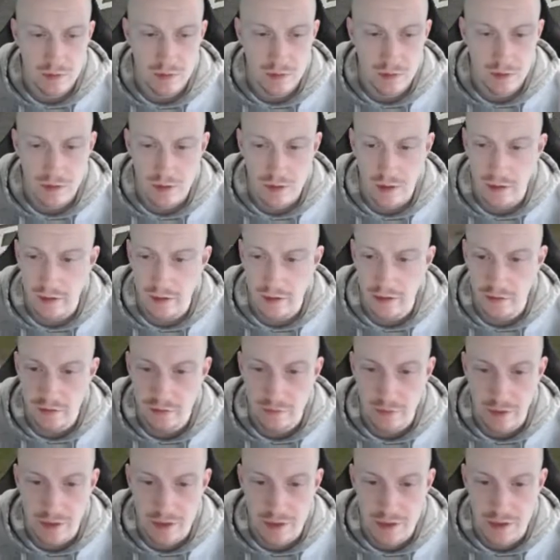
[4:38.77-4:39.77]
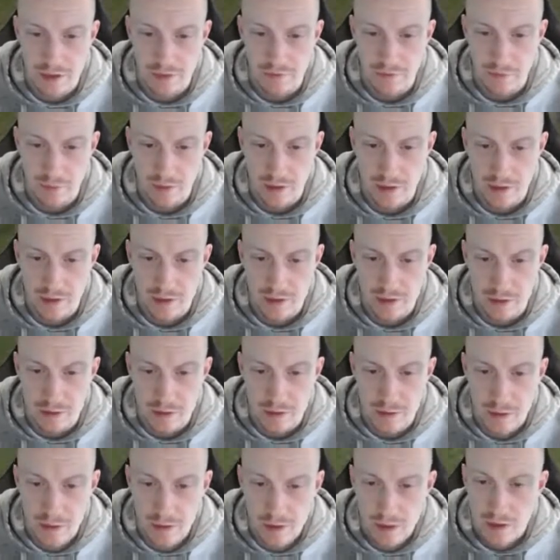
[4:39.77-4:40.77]
Ah, look, we can see from a
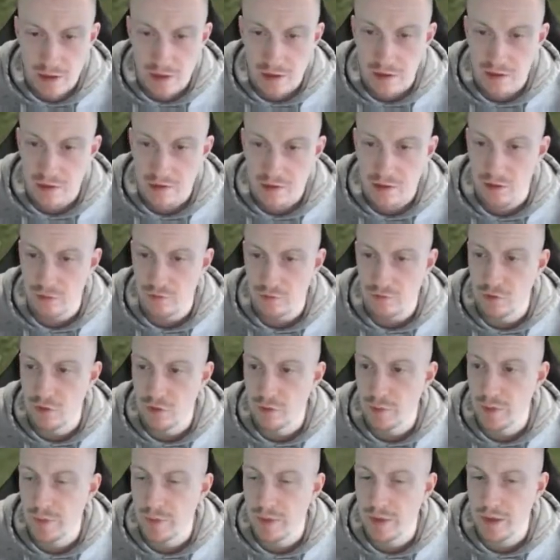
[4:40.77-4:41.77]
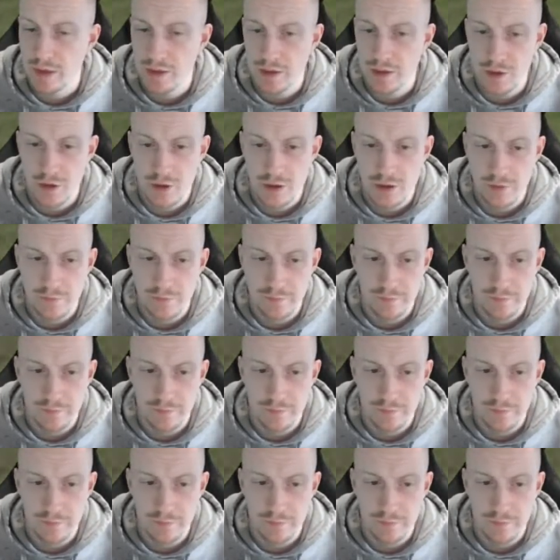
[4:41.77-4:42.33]
distance. So we've got the rugby pitch,